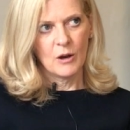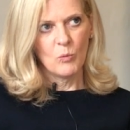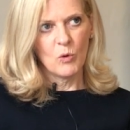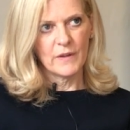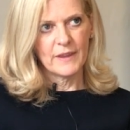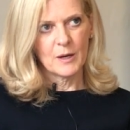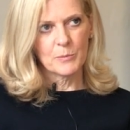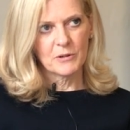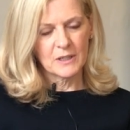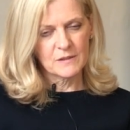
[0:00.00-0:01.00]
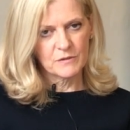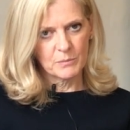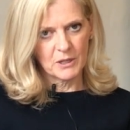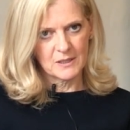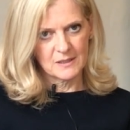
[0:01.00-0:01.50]
what that brings for
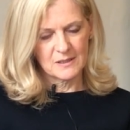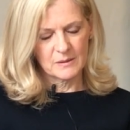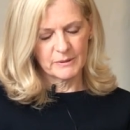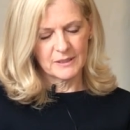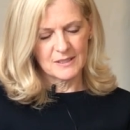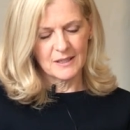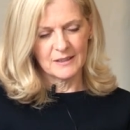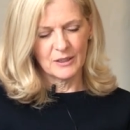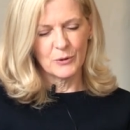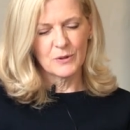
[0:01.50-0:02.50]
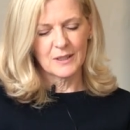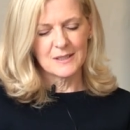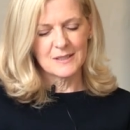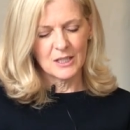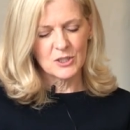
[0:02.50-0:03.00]
participants and their
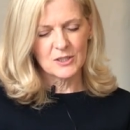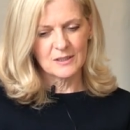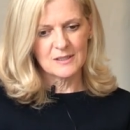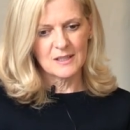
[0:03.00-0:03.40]
organizations